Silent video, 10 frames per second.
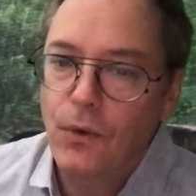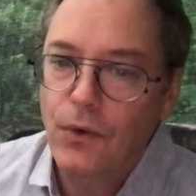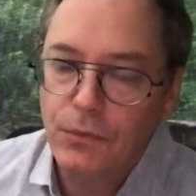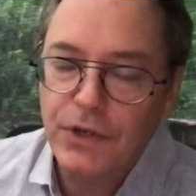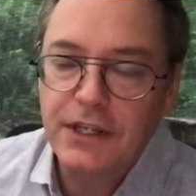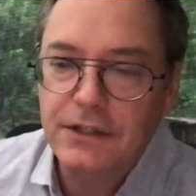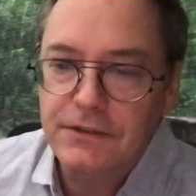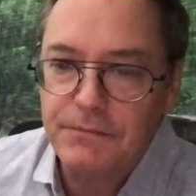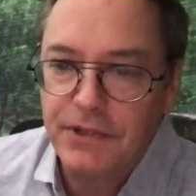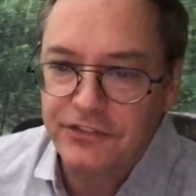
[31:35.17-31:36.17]
or we
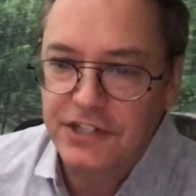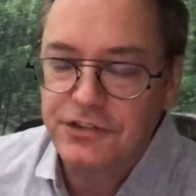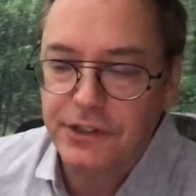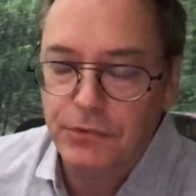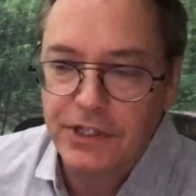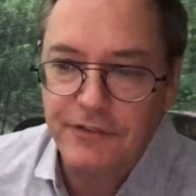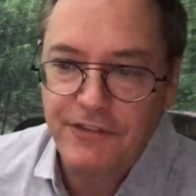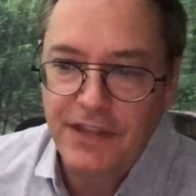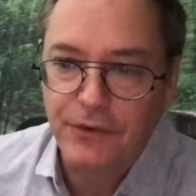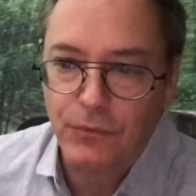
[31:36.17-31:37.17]
could essentially
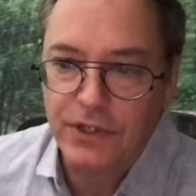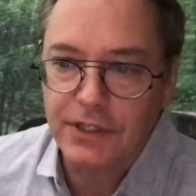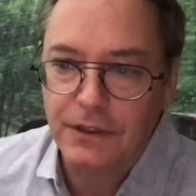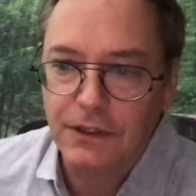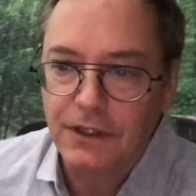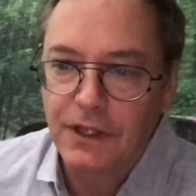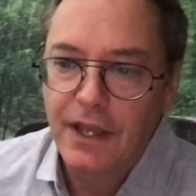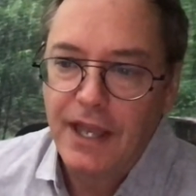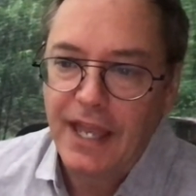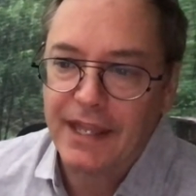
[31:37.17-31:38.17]
reinvent the wheel
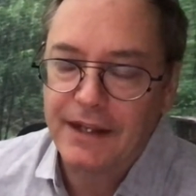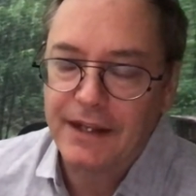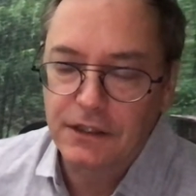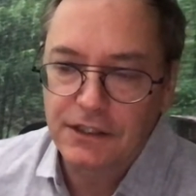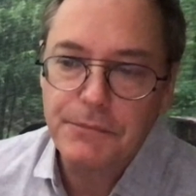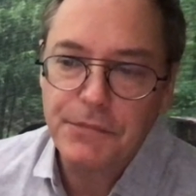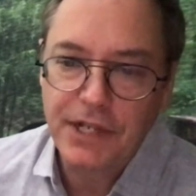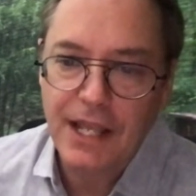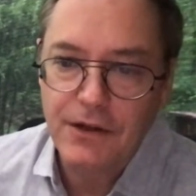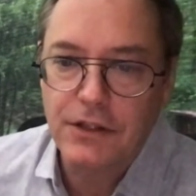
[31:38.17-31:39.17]
and
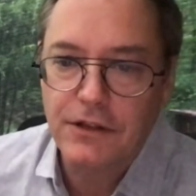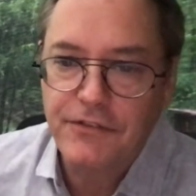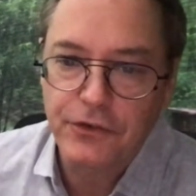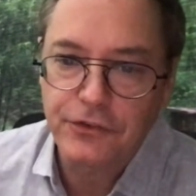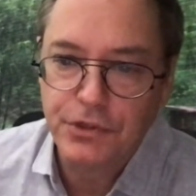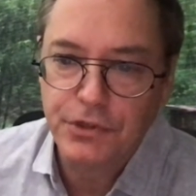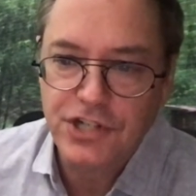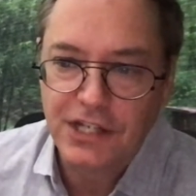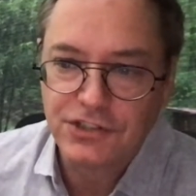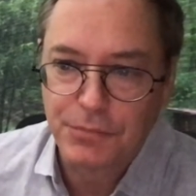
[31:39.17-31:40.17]
eliminate all of those
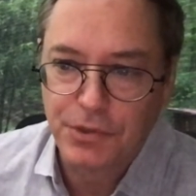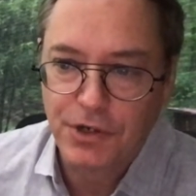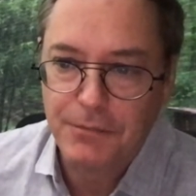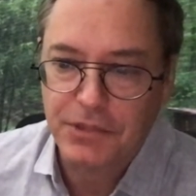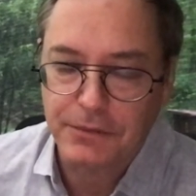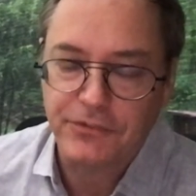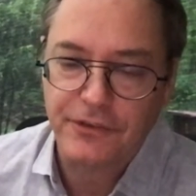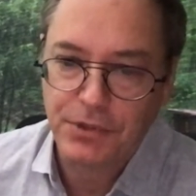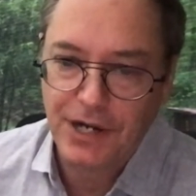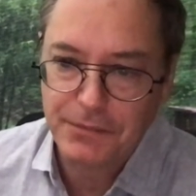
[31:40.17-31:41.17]
projection
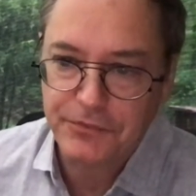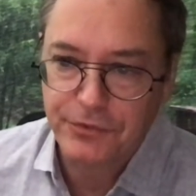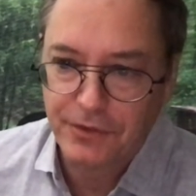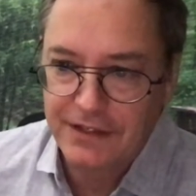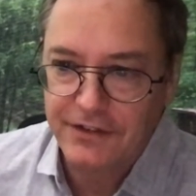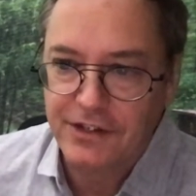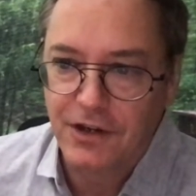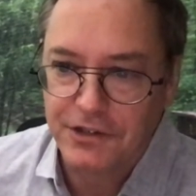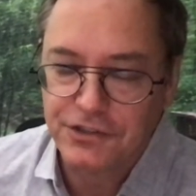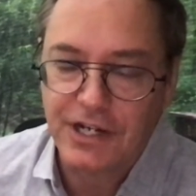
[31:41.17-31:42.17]
problems, the problems related to
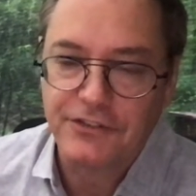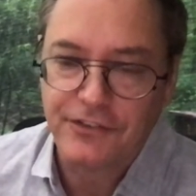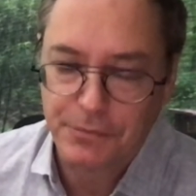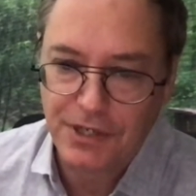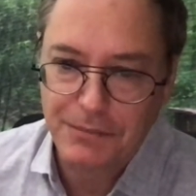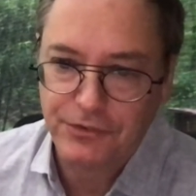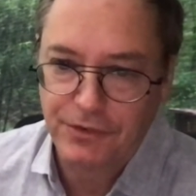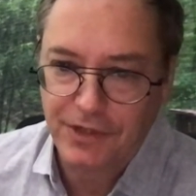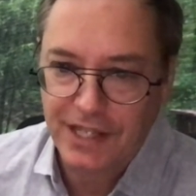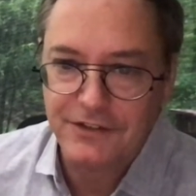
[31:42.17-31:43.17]
contrast, the
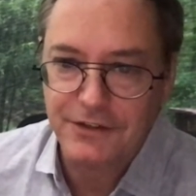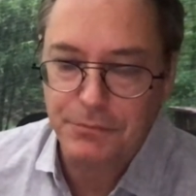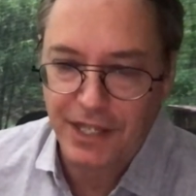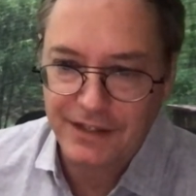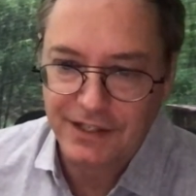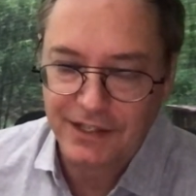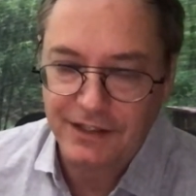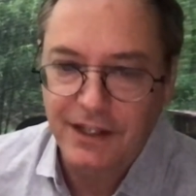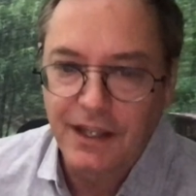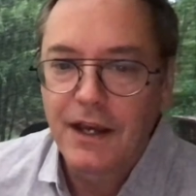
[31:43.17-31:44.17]
problems related to
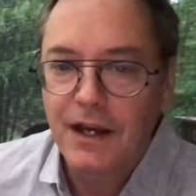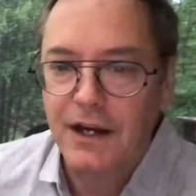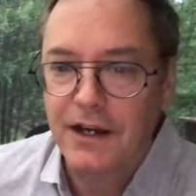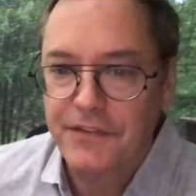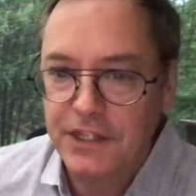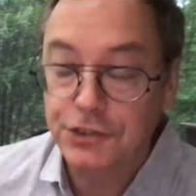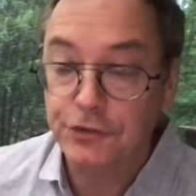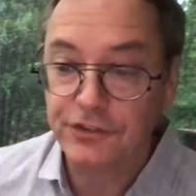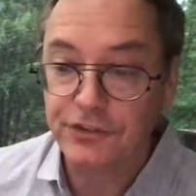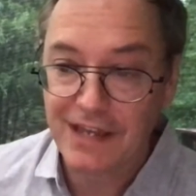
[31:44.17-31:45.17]
blending, uh, the
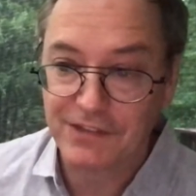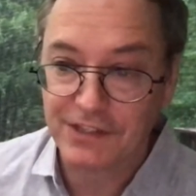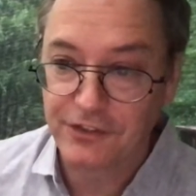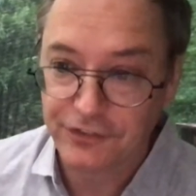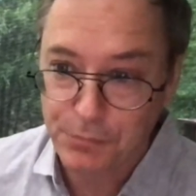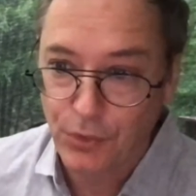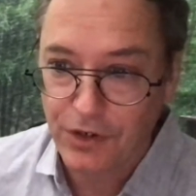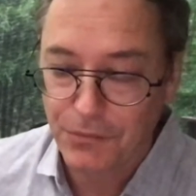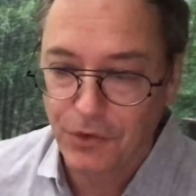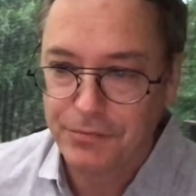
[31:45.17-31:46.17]
issues of having to
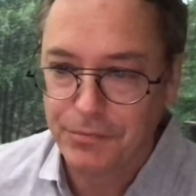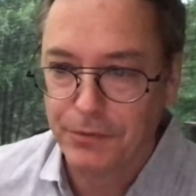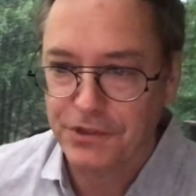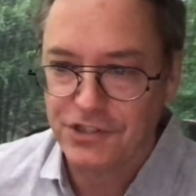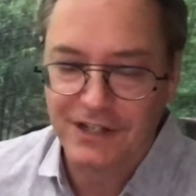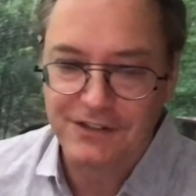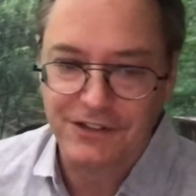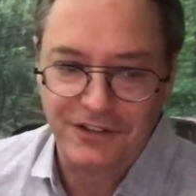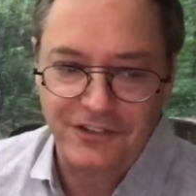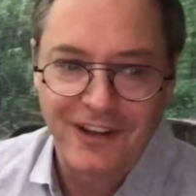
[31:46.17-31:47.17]
support multiple
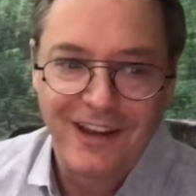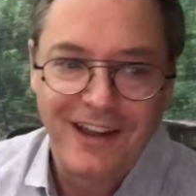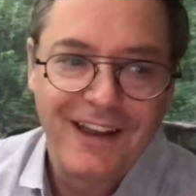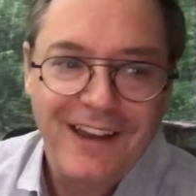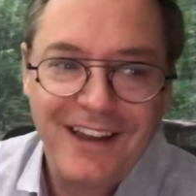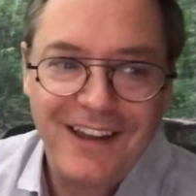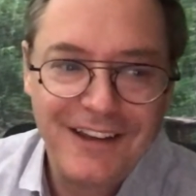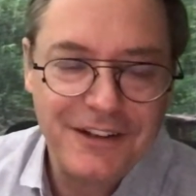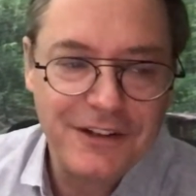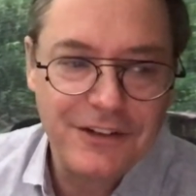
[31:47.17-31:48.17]
projectors.
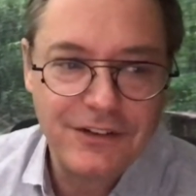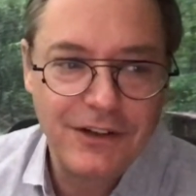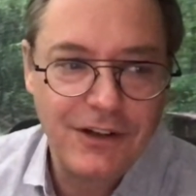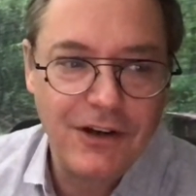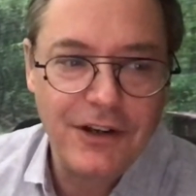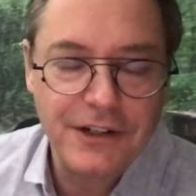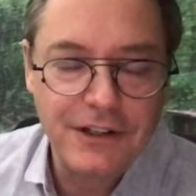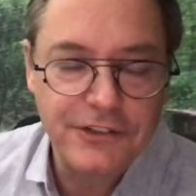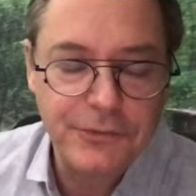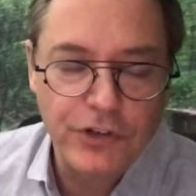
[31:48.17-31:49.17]
And on
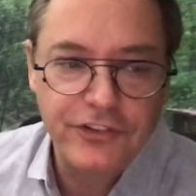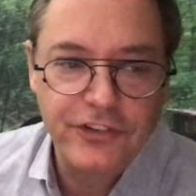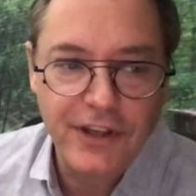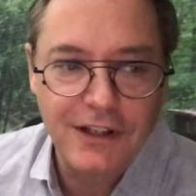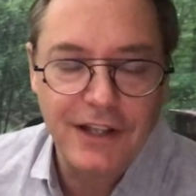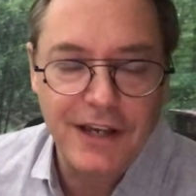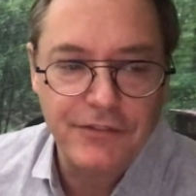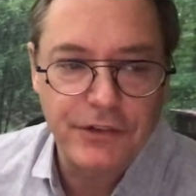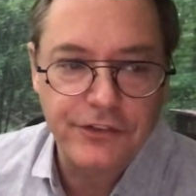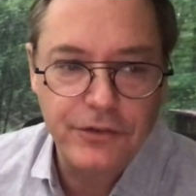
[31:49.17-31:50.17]
a more subtle
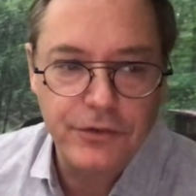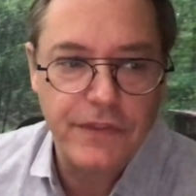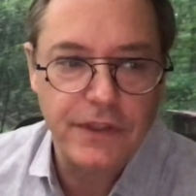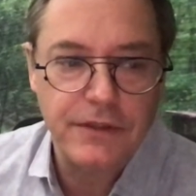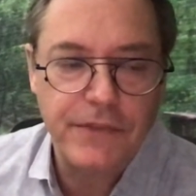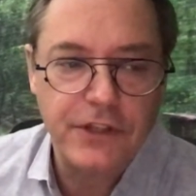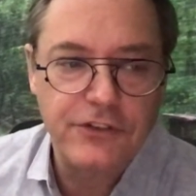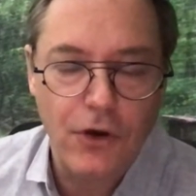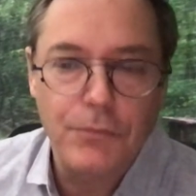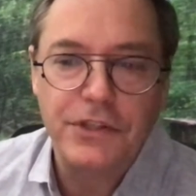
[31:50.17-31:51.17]
level too, the, the
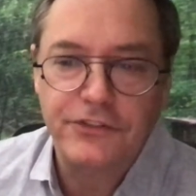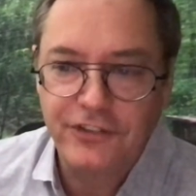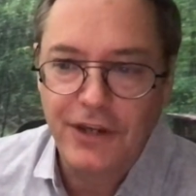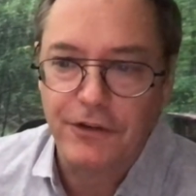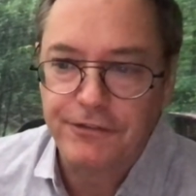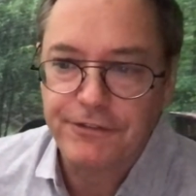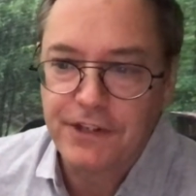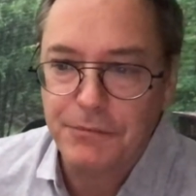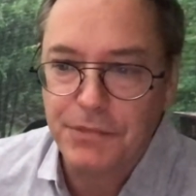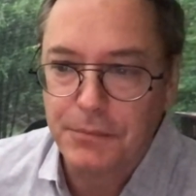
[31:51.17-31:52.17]
dome
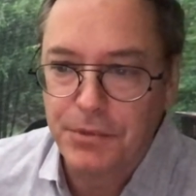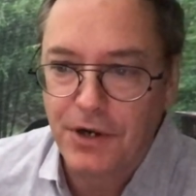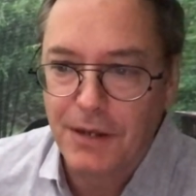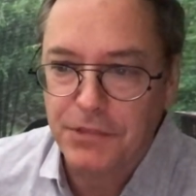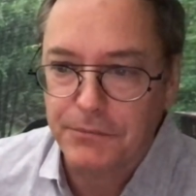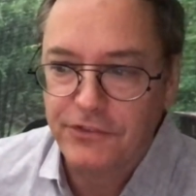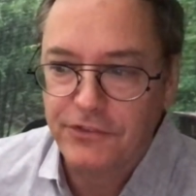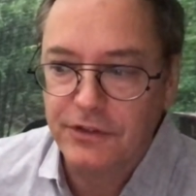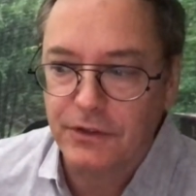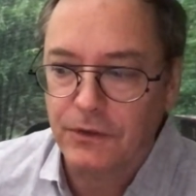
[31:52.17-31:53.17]
itself can be a problem
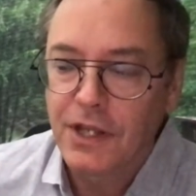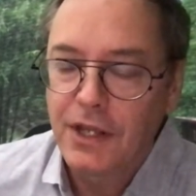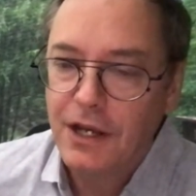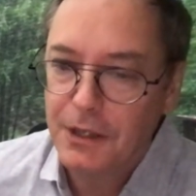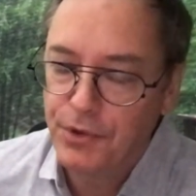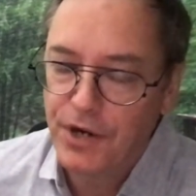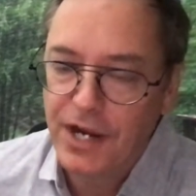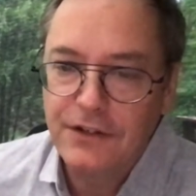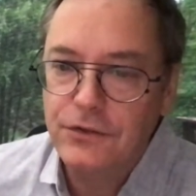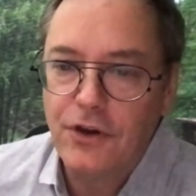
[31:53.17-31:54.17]
too. A
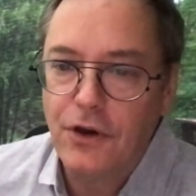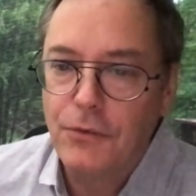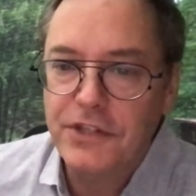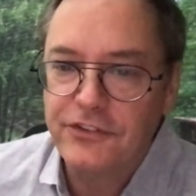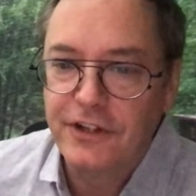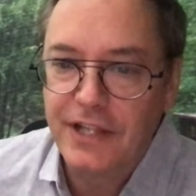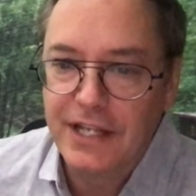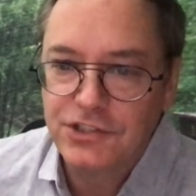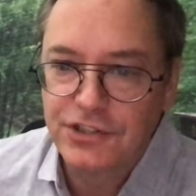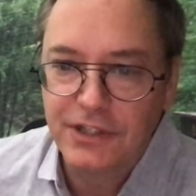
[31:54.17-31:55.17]
brand new dome
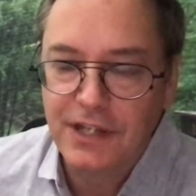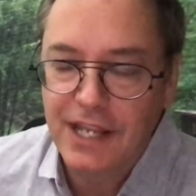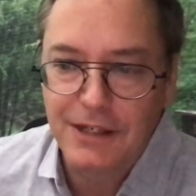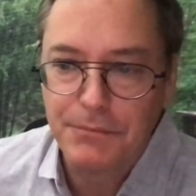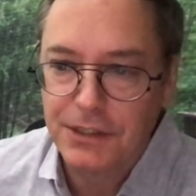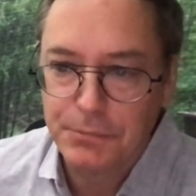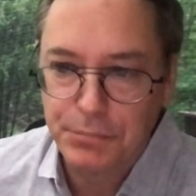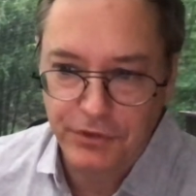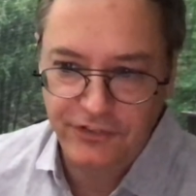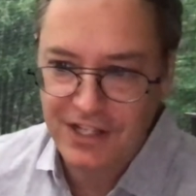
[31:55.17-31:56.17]
installation can be
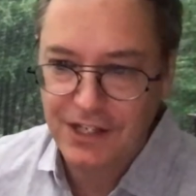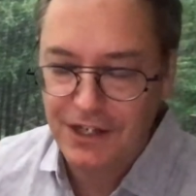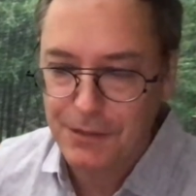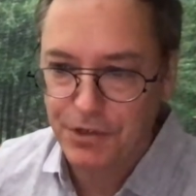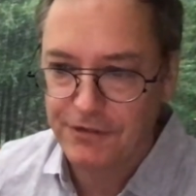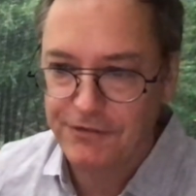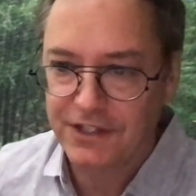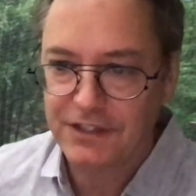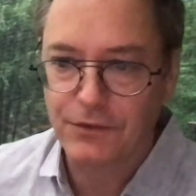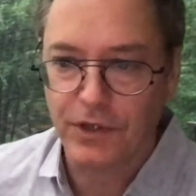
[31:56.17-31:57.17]
pristine and
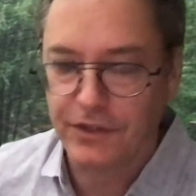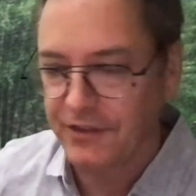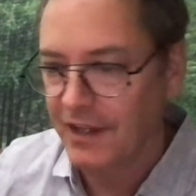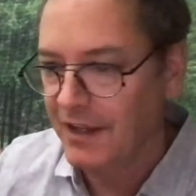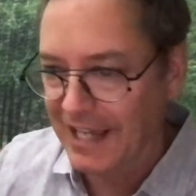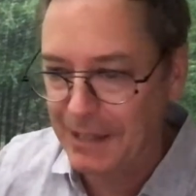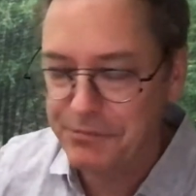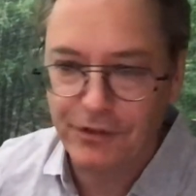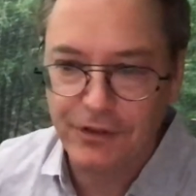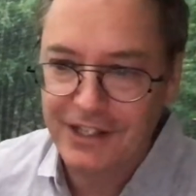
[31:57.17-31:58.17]
perfect with
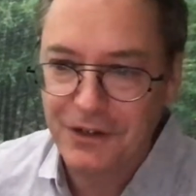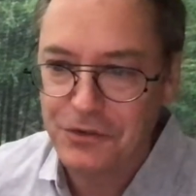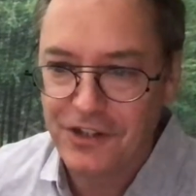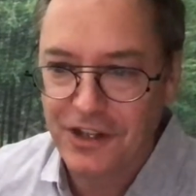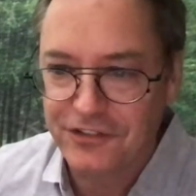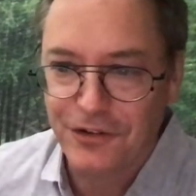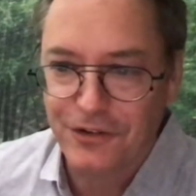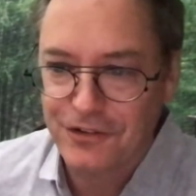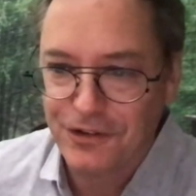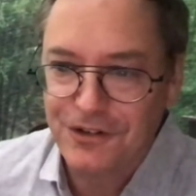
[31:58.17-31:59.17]
absolutely no dust
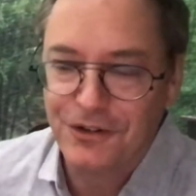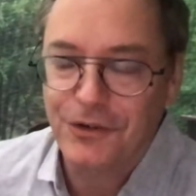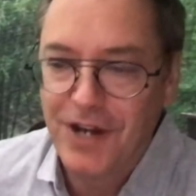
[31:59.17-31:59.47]
or dirt or